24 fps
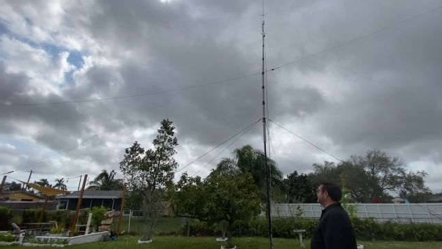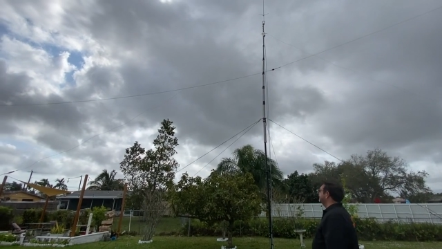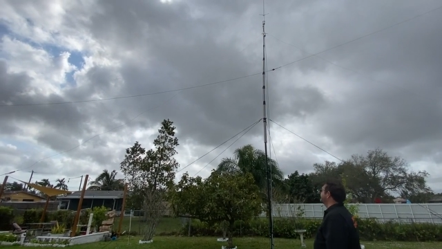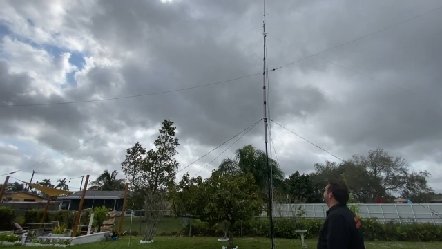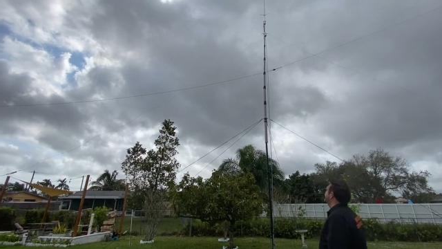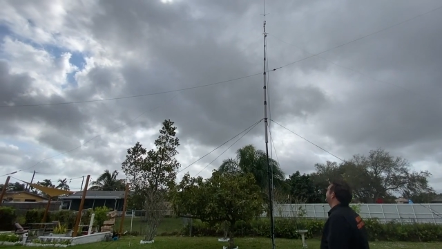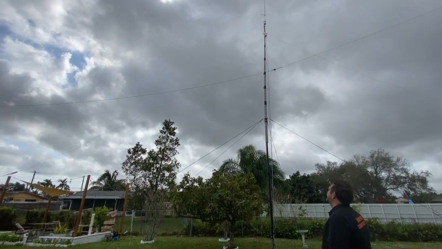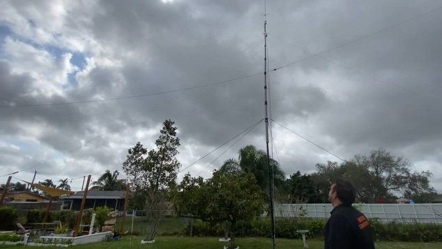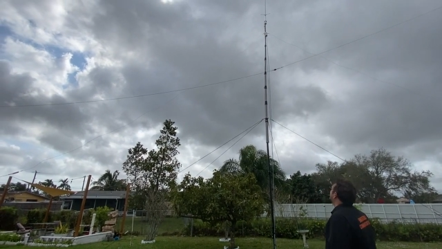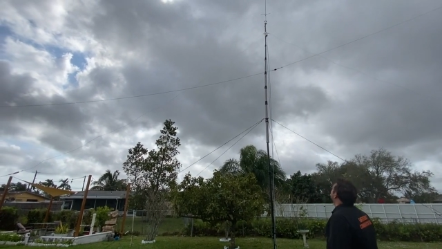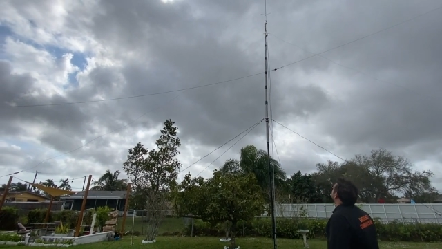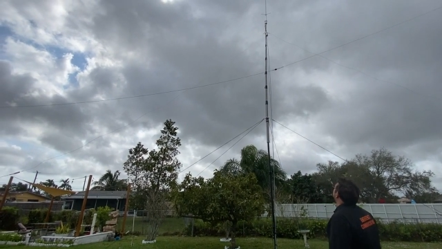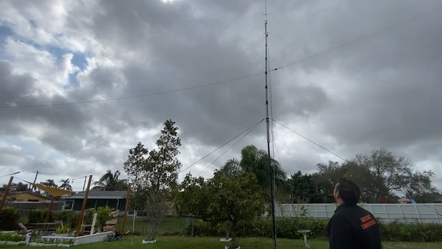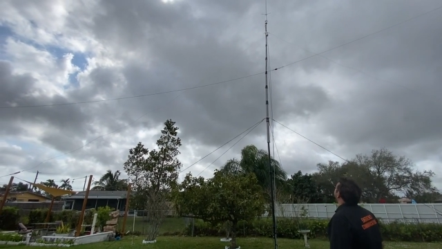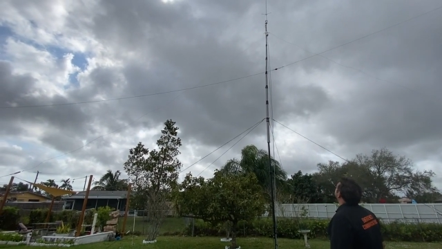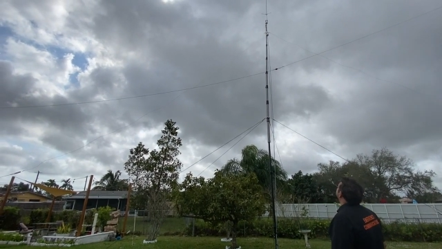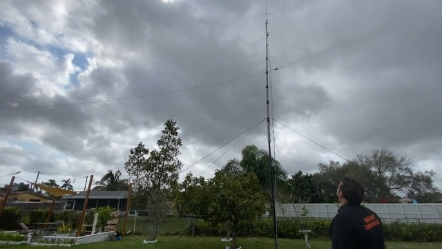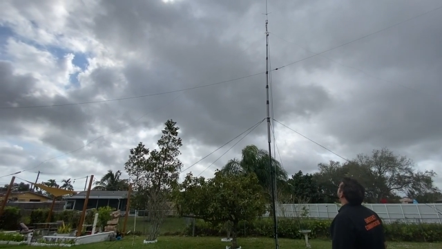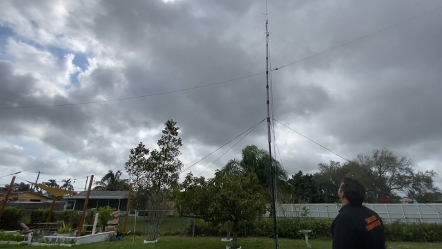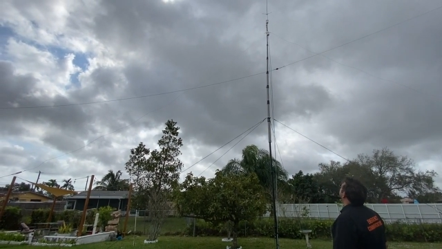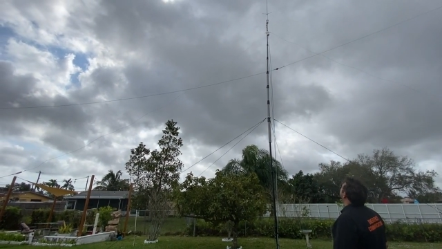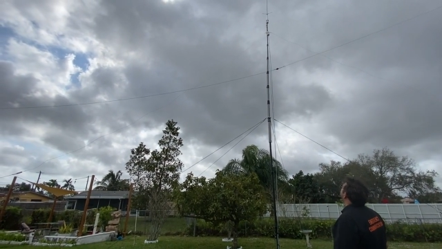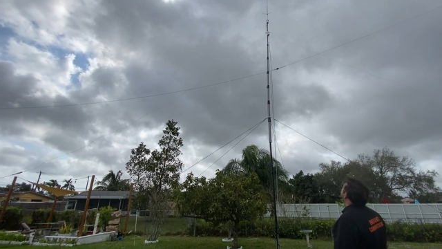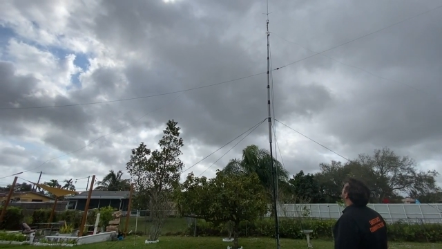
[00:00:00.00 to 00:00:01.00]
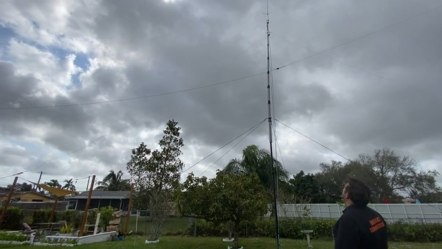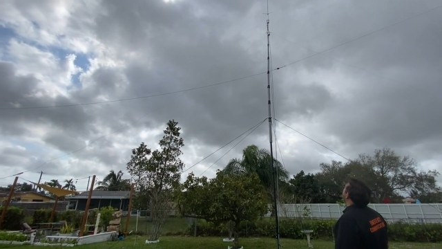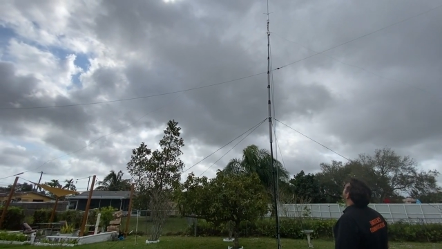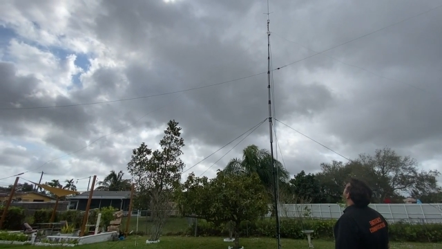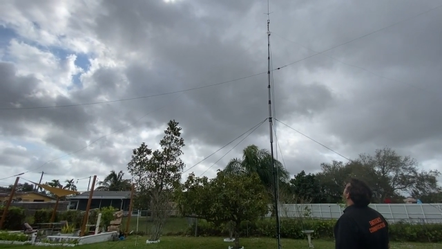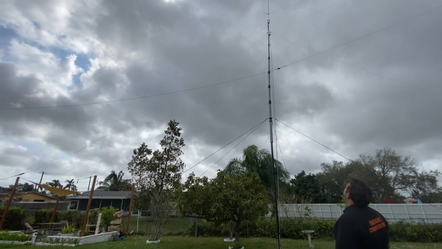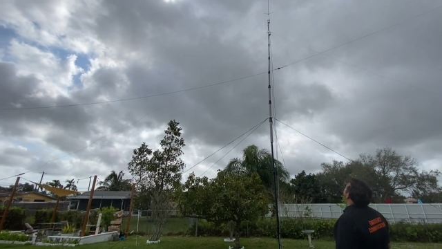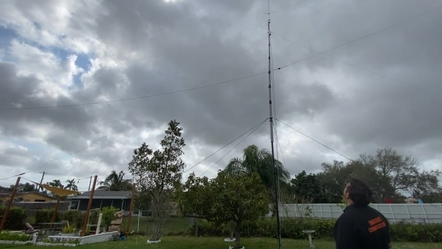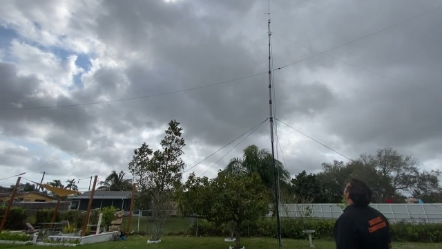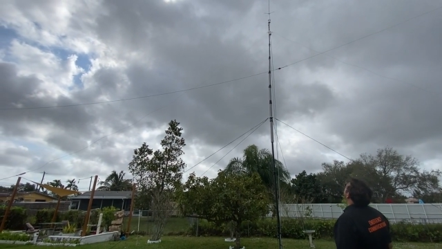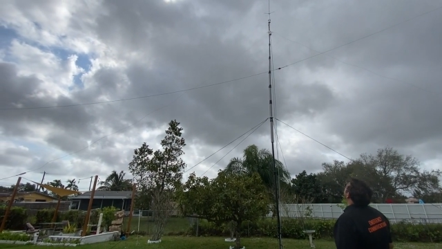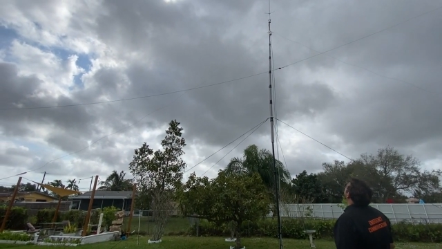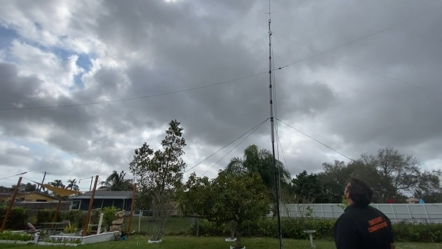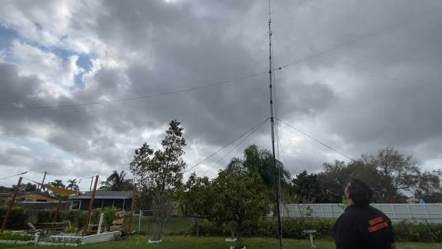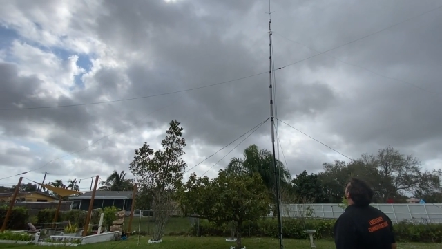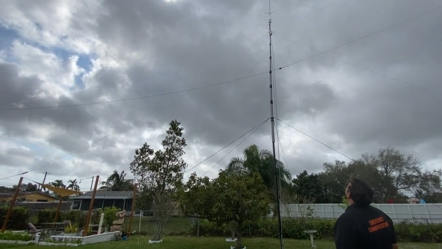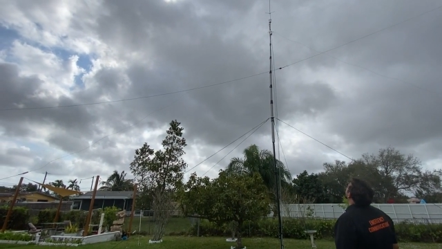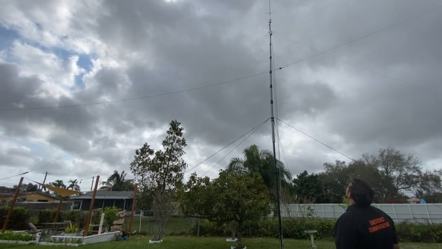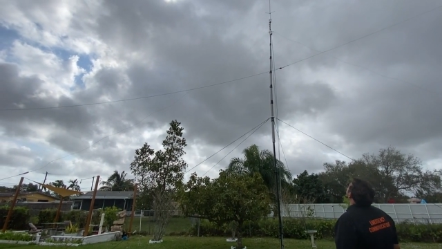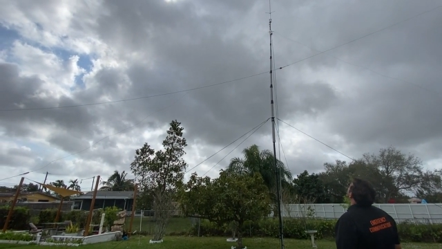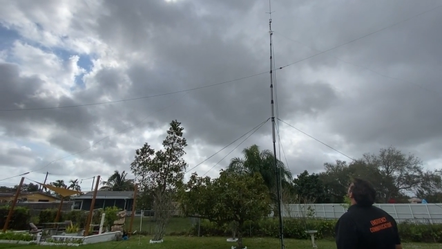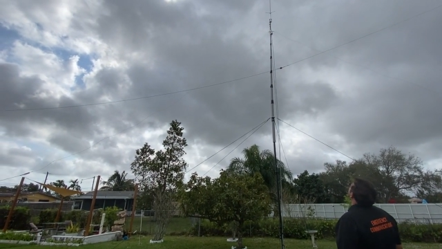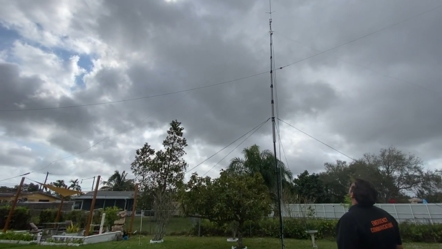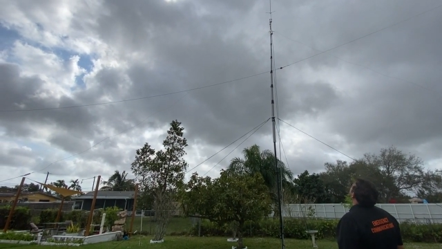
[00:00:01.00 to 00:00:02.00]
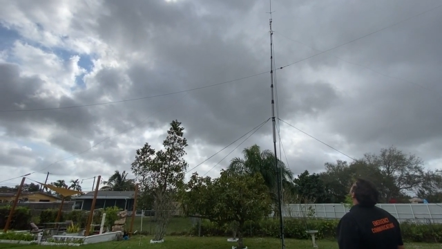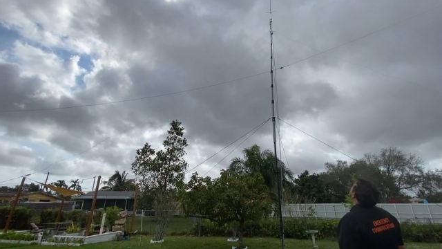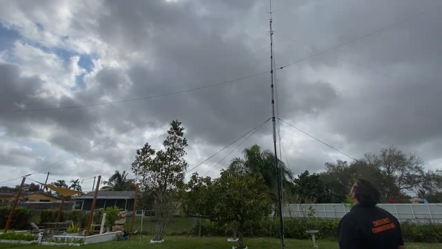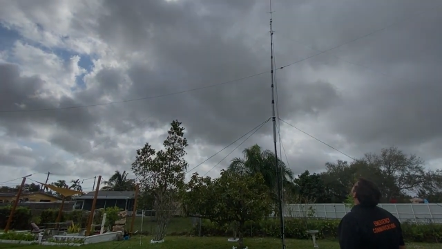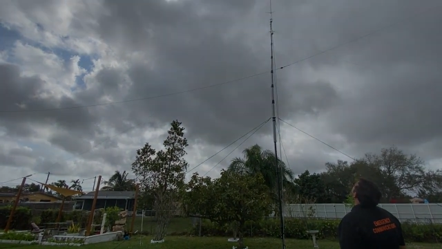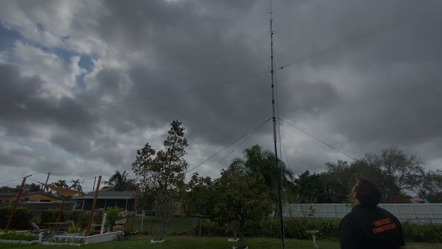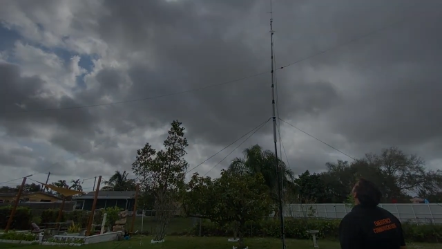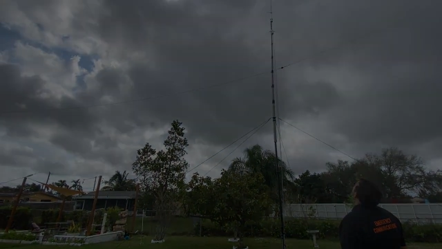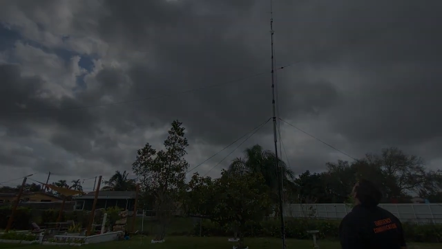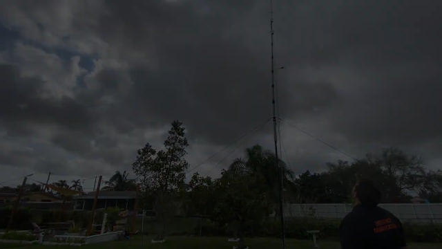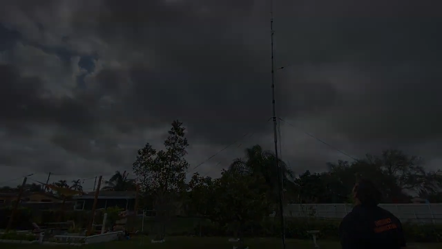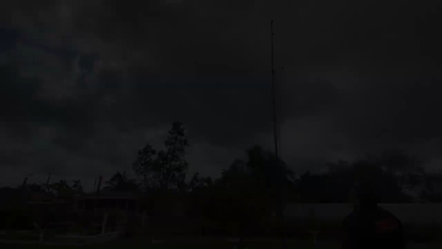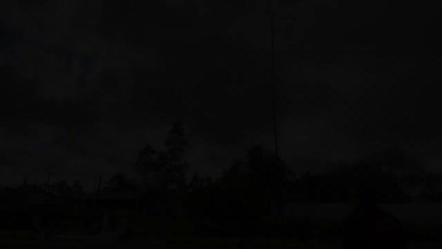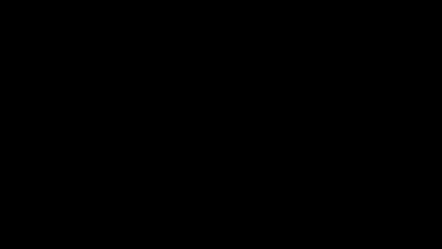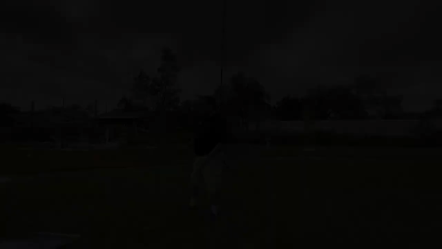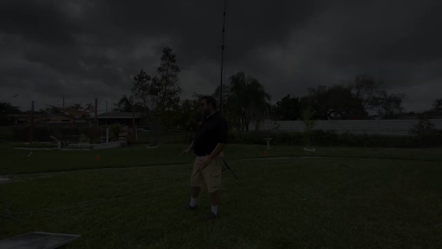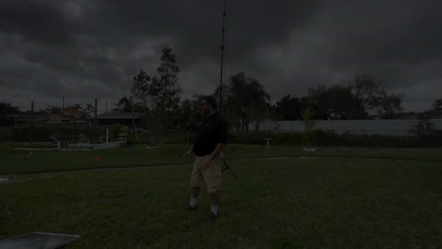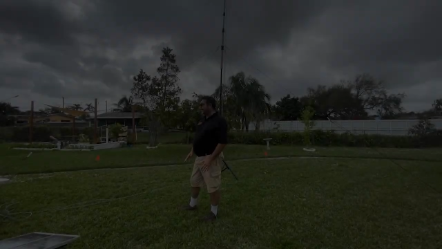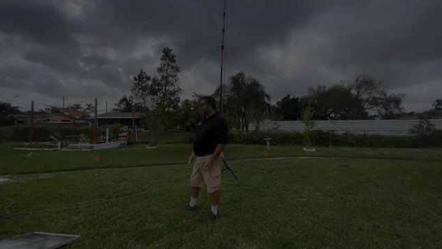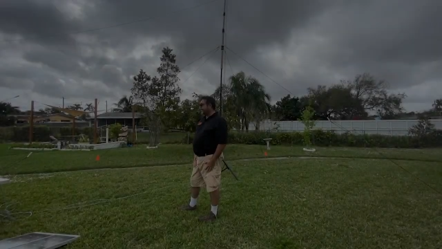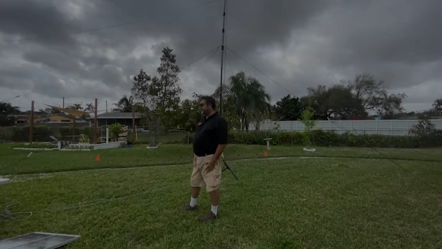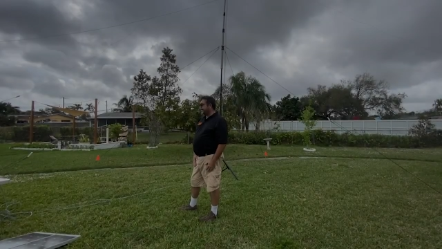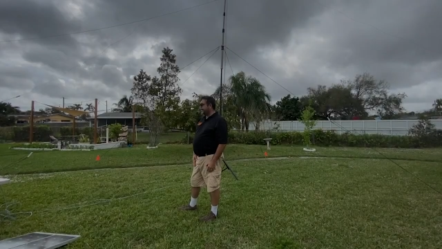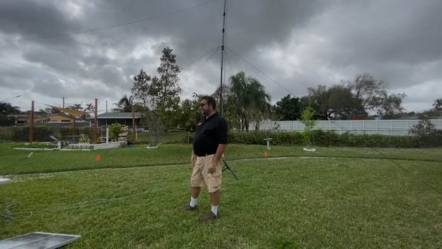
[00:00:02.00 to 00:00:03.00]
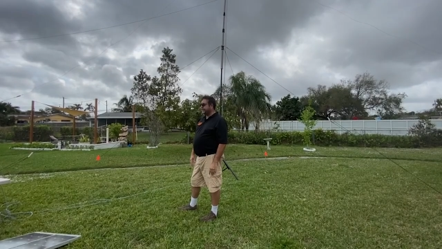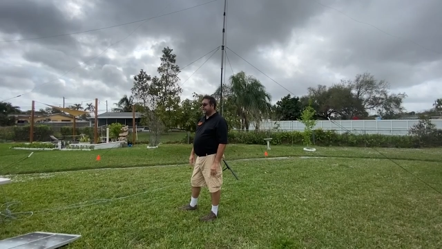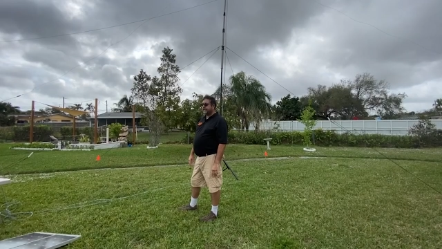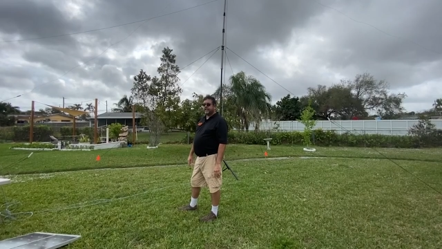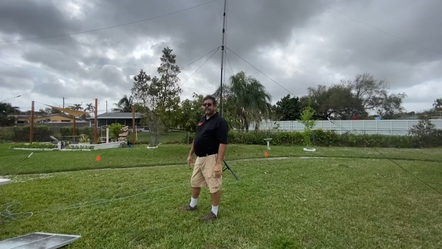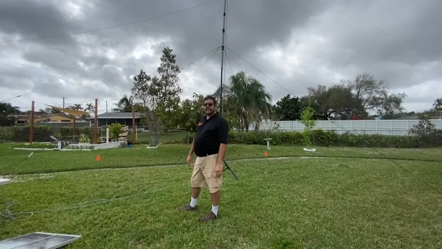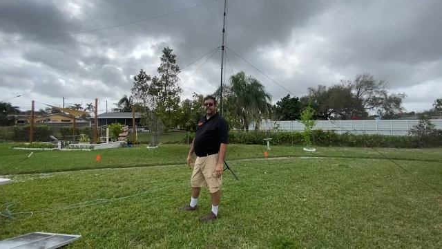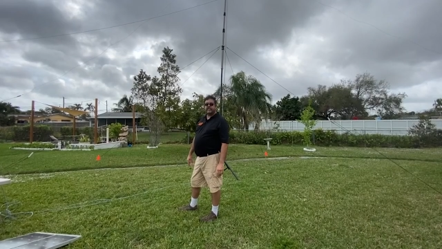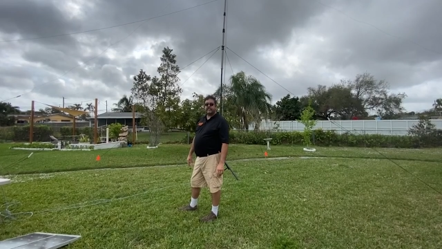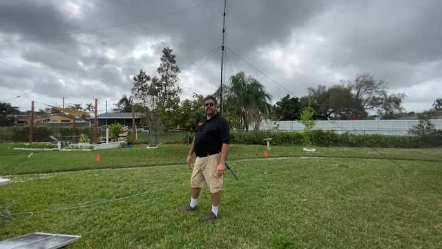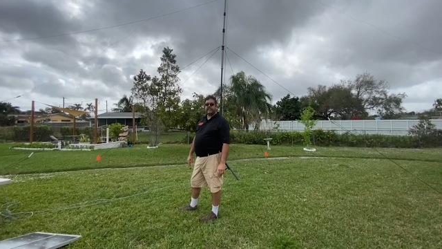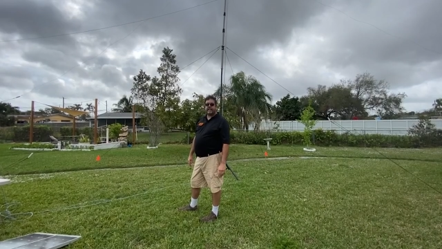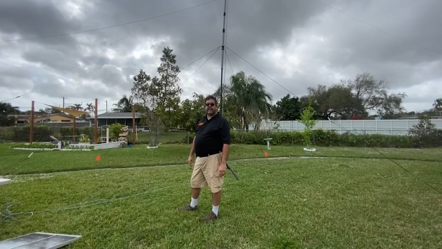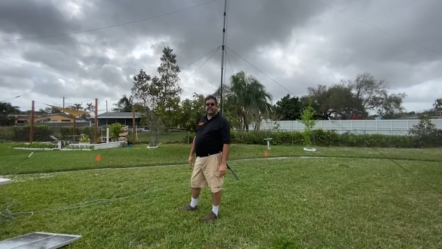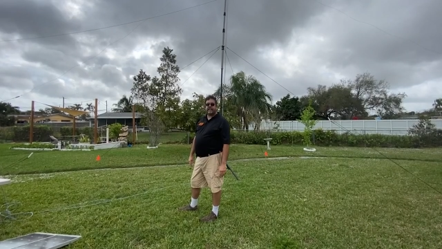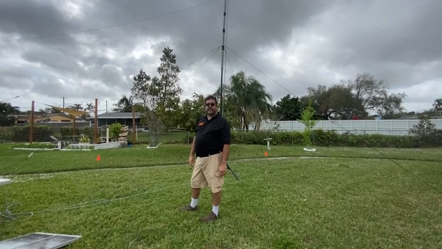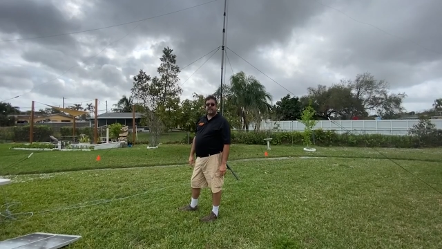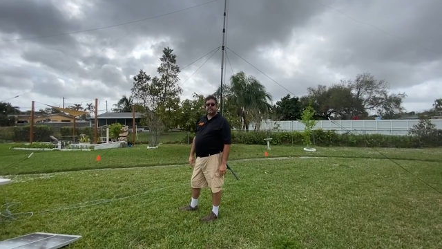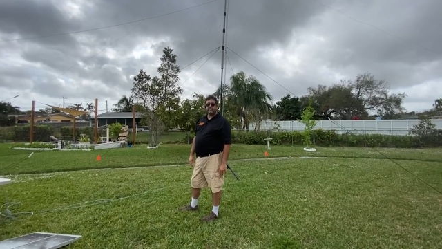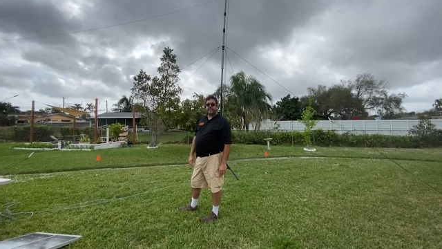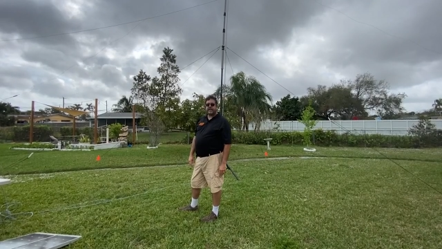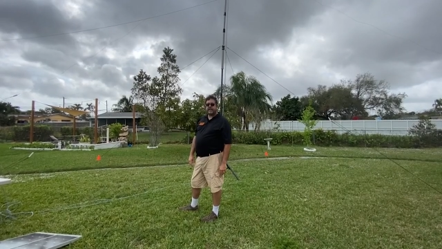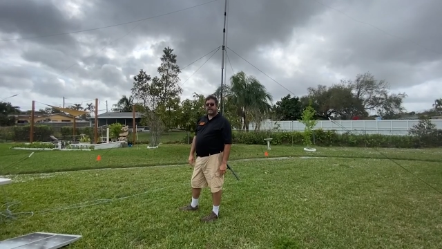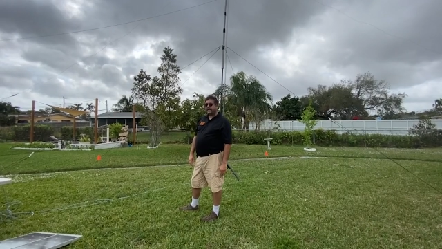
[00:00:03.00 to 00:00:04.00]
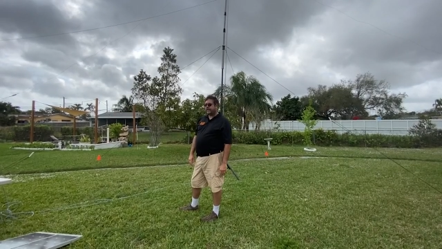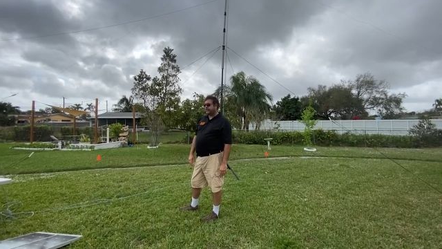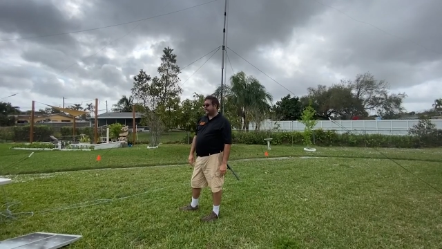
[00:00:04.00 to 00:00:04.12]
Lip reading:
(no speaker visible)